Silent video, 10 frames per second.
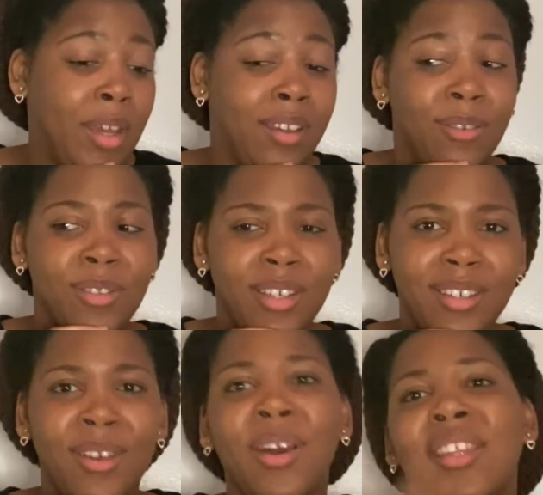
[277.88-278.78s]
I'm not
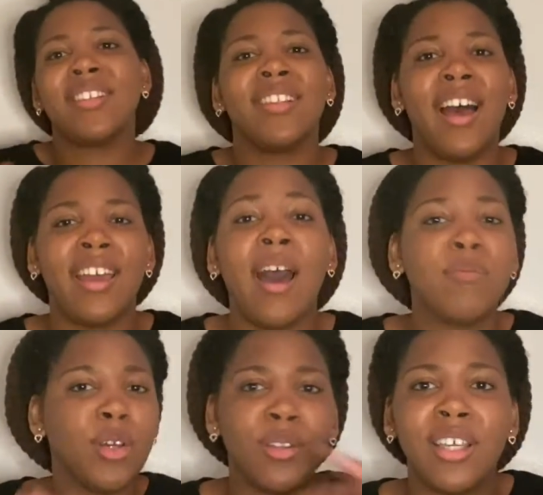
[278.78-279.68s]
guilty. Okay, that's a
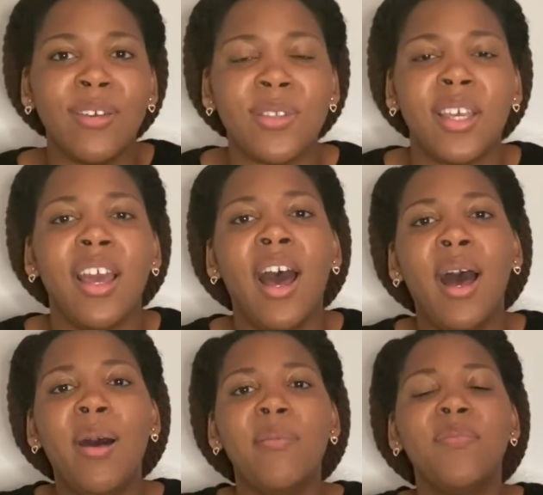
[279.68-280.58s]
lie. I'm totally
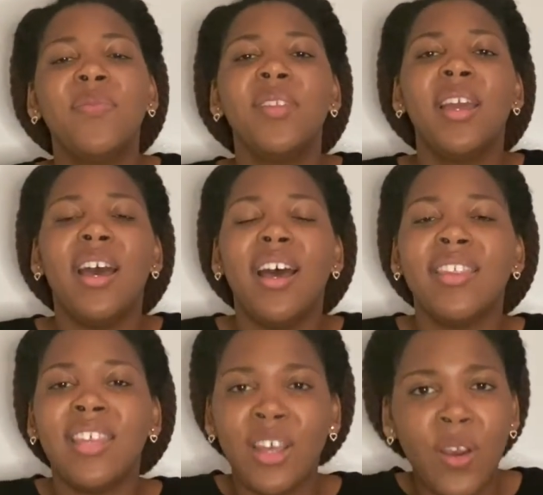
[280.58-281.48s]
guilty.
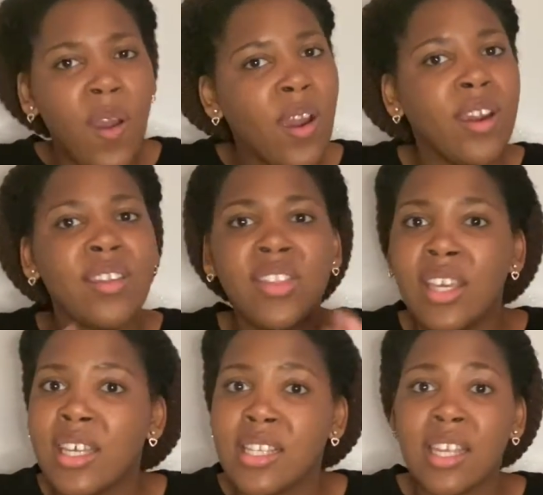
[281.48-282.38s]
There
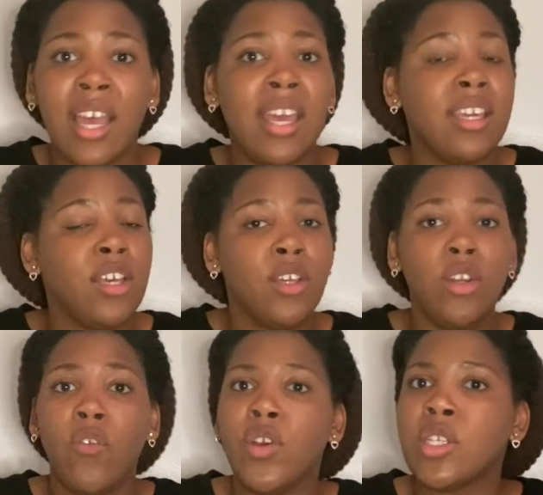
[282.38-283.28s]
are things
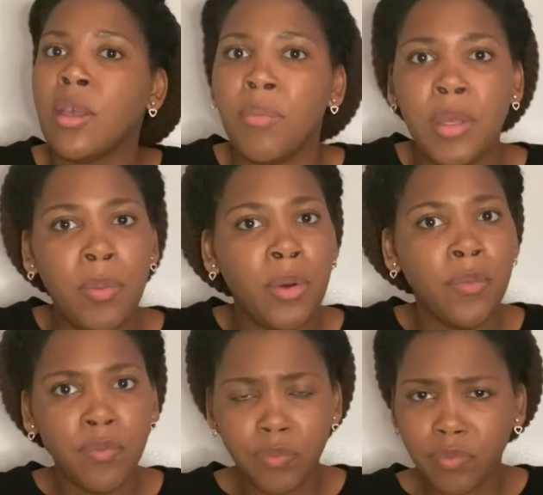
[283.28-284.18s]
like, you know, for
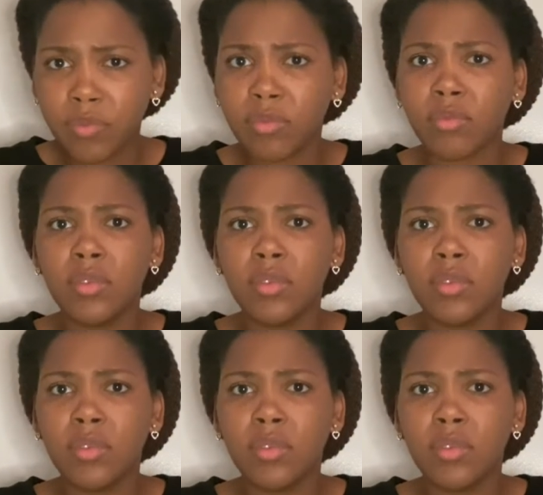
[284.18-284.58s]
some people,